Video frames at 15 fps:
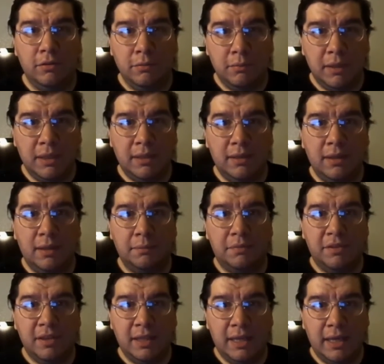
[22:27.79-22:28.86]
do meet an
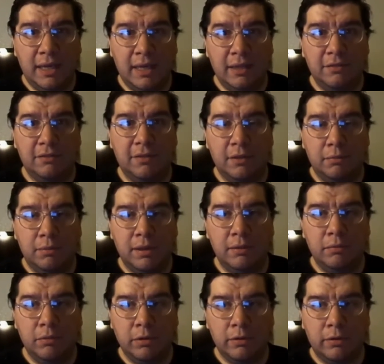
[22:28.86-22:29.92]
MTA
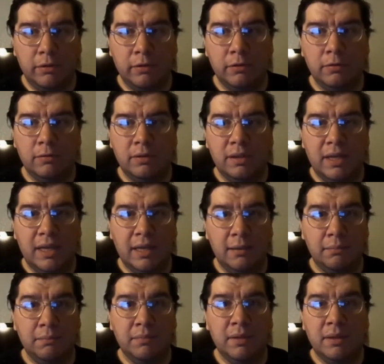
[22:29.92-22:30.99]
subway worker
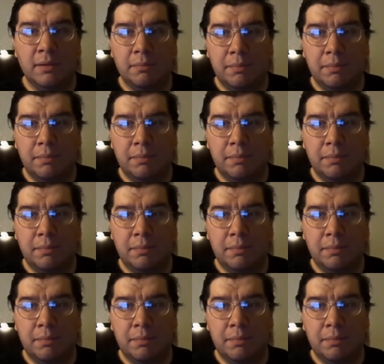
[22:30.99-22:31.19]
named